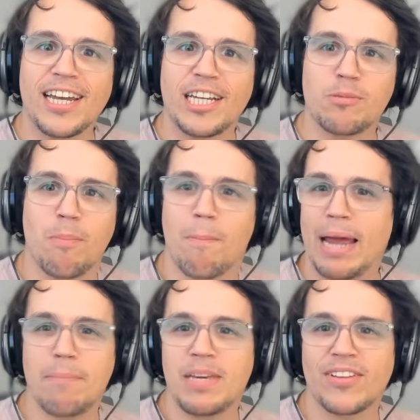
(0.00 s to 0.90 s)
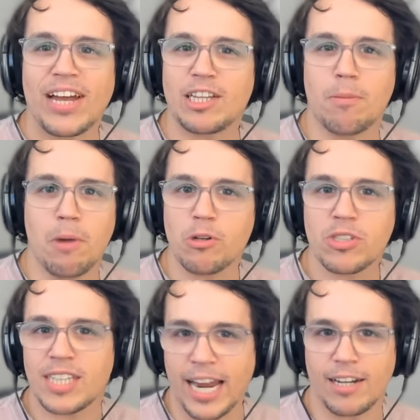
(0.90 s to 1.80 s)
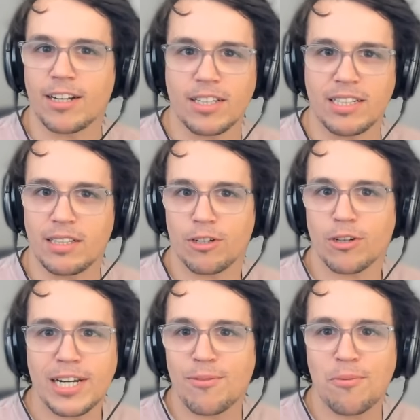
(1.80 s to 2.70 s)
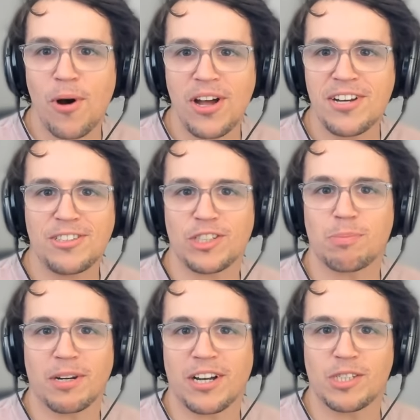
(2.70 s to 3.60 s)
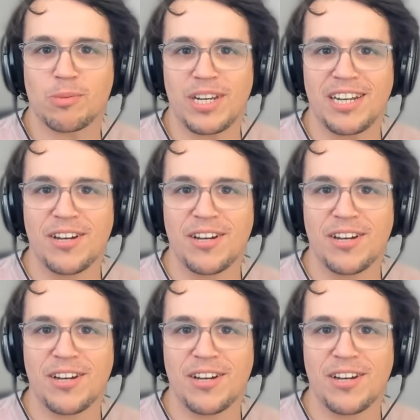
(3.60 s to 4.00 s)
is might be like the most technically literate one just because we